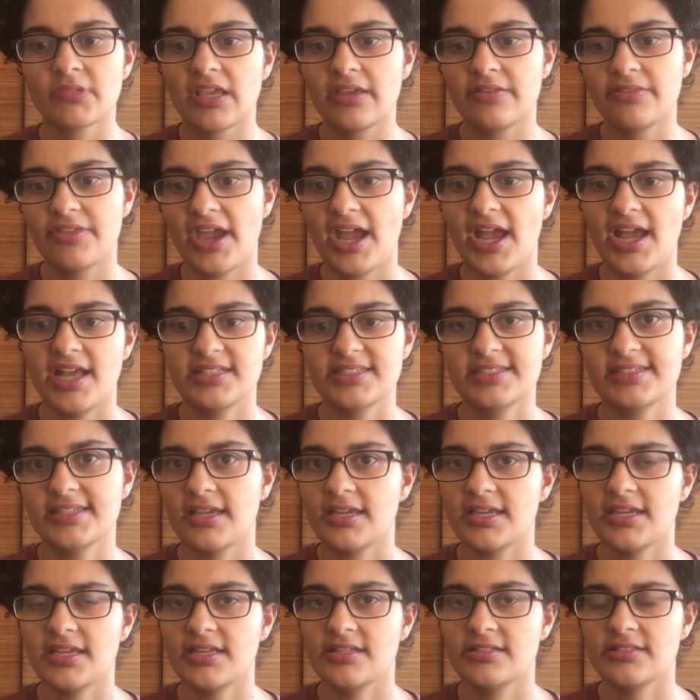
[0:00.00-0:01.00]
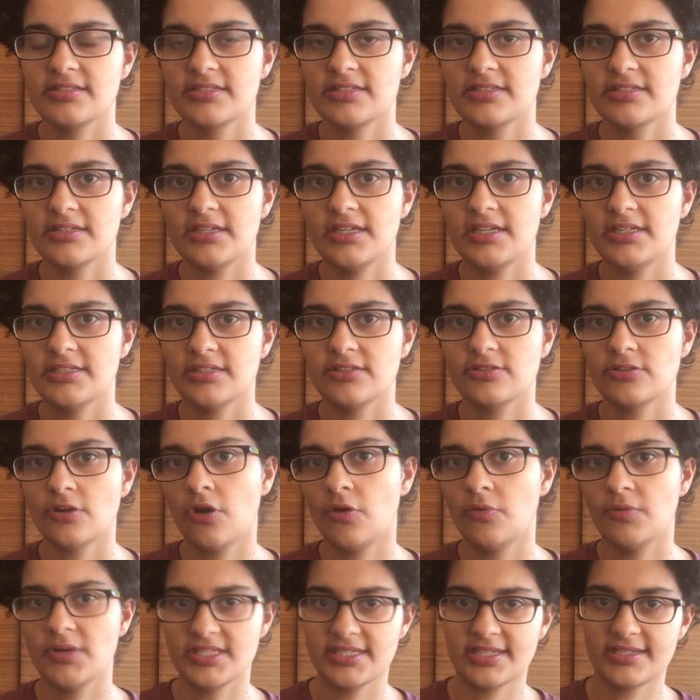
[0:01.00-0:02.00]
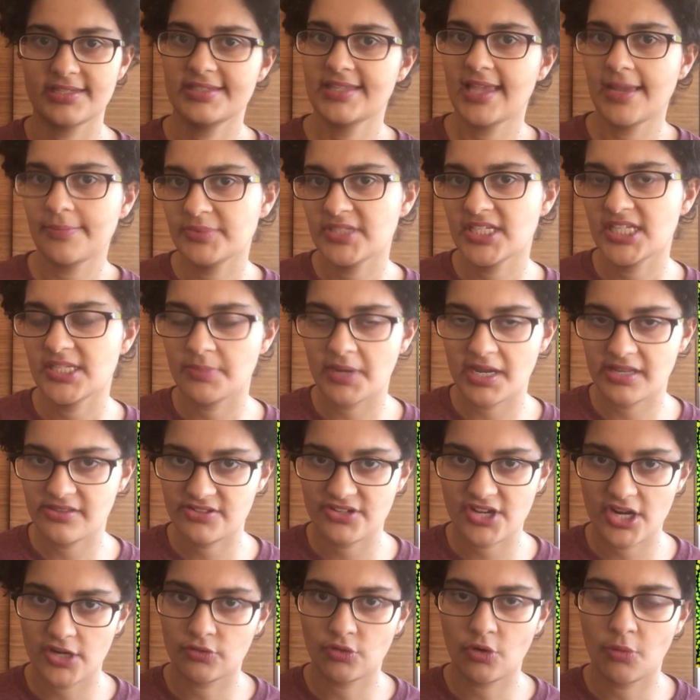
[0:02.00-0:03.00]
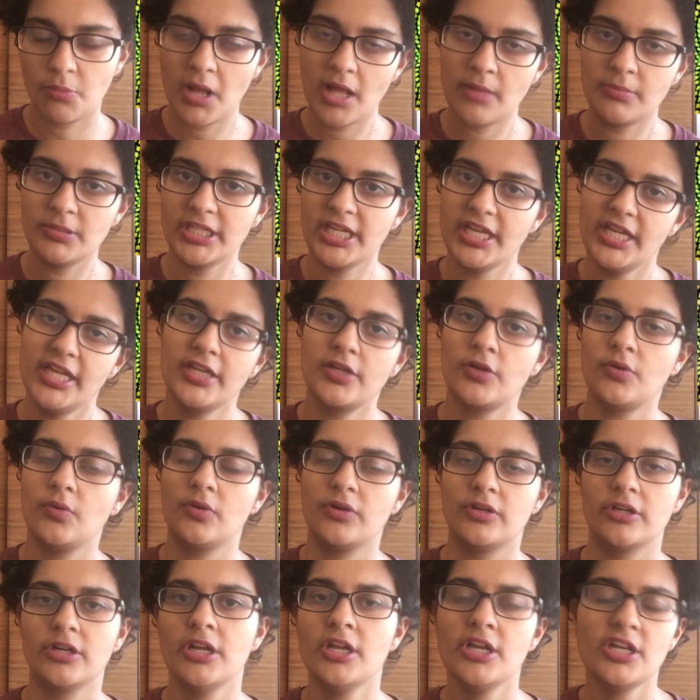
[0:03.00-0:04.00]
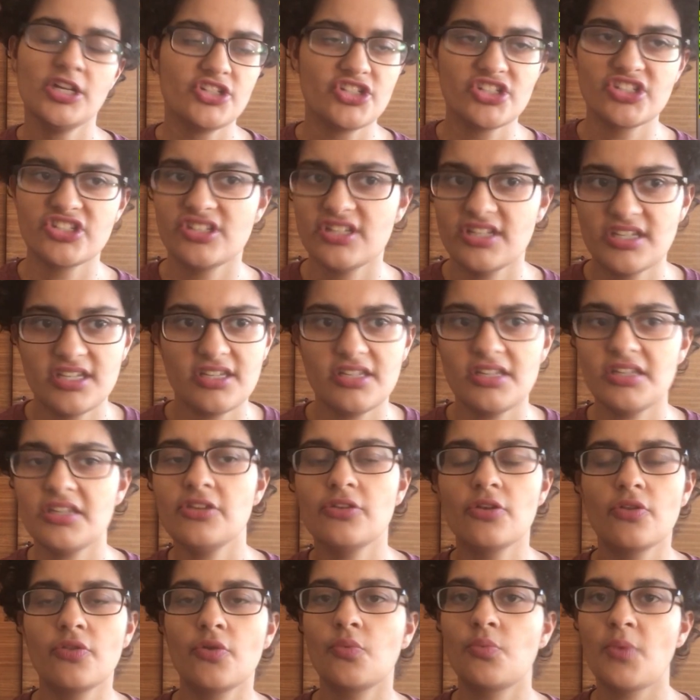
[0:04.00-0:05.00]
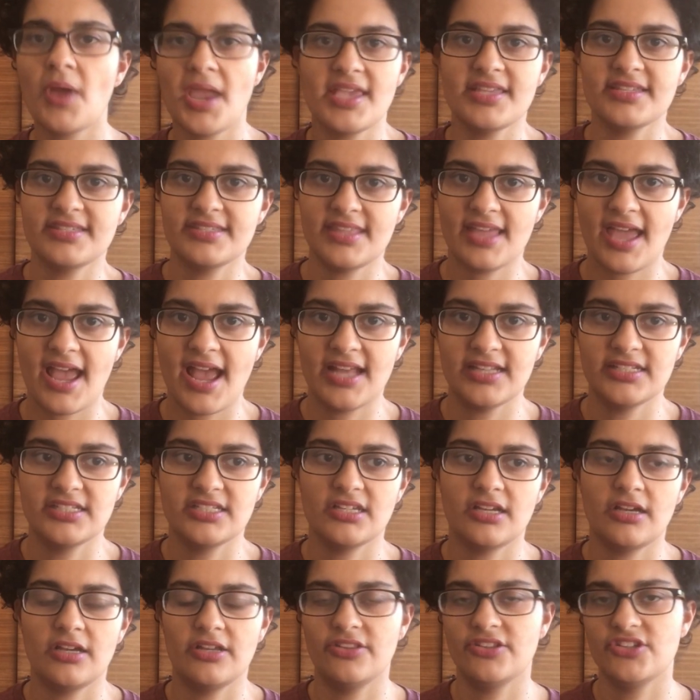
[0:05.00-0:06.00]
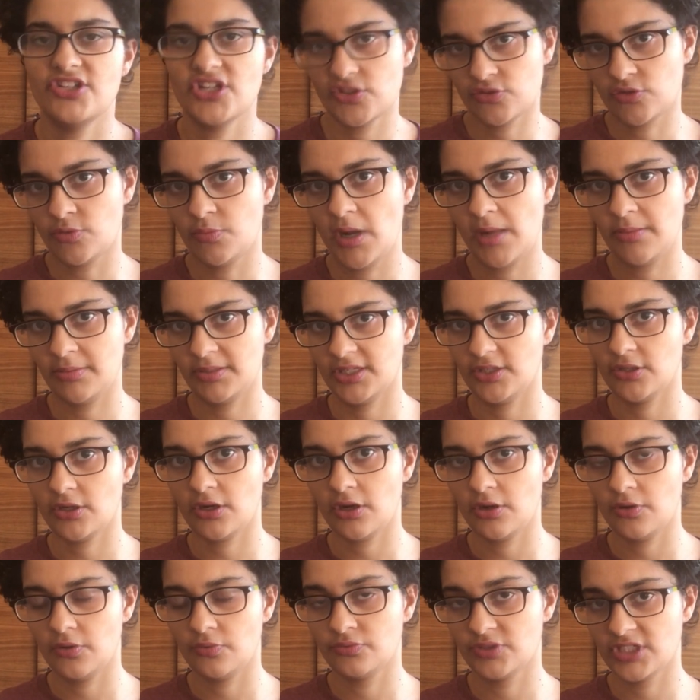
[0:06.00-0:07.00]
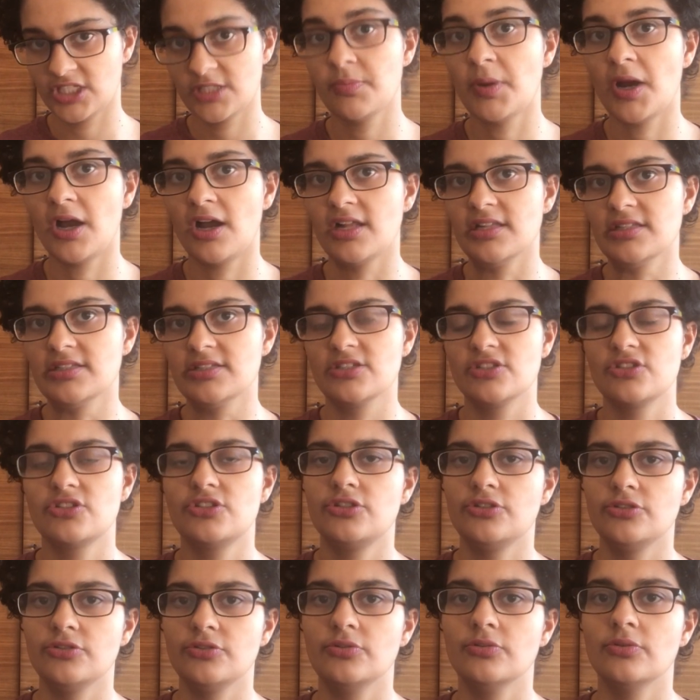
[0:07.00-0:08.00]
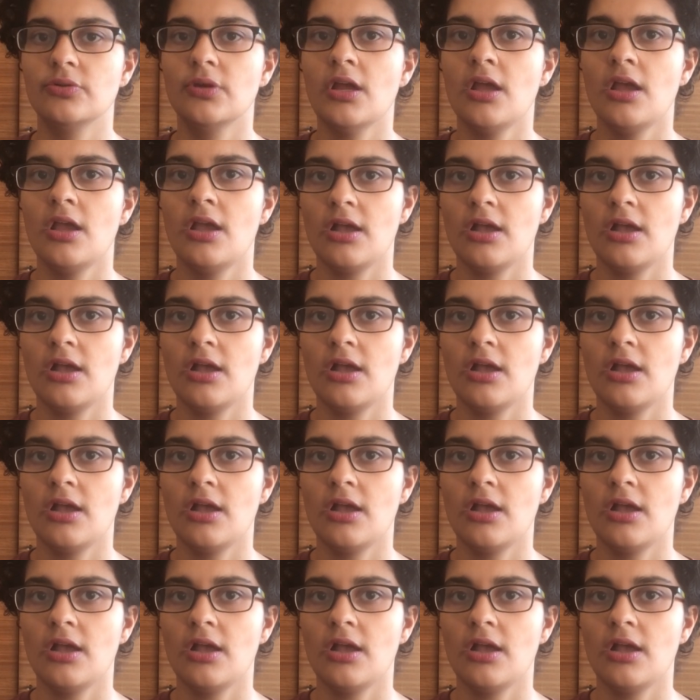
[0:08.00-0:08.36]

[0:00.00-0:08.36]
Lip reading: that science isn't always accepted by the general public, or just, you know, the ways that the general public responds to